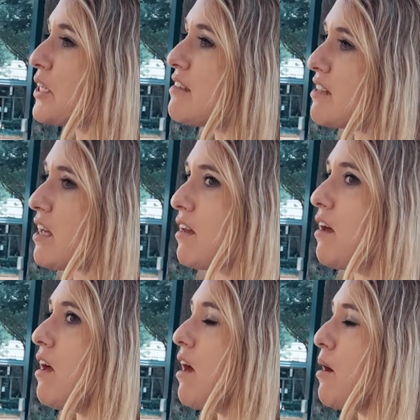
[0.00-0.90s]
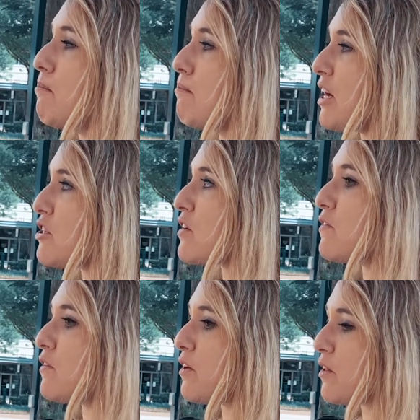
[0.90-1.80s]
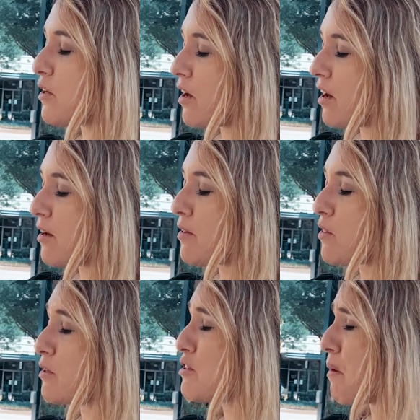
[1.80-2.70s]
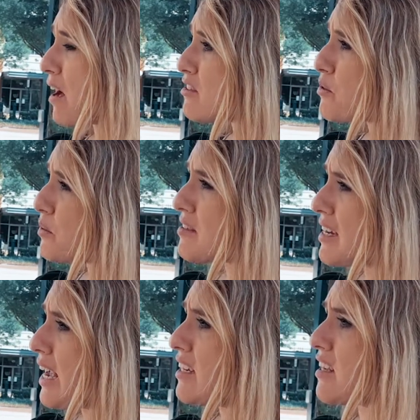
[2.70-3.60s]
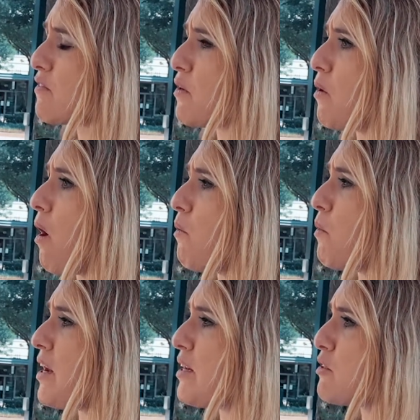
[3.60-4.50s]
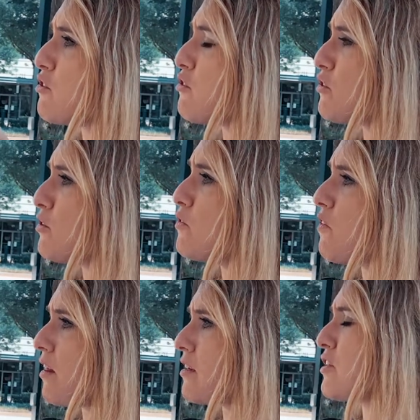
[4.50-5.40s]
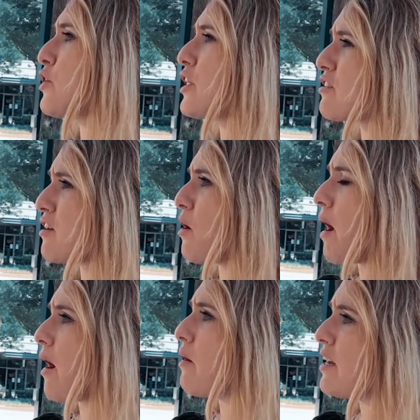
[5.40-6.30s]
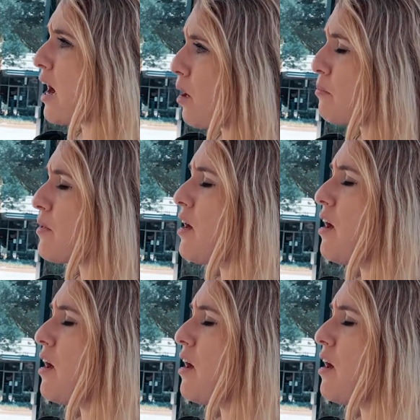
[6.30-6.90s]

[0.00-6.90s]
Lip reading: reason, much of the response to it was negative when it was just you volunteering to go out and help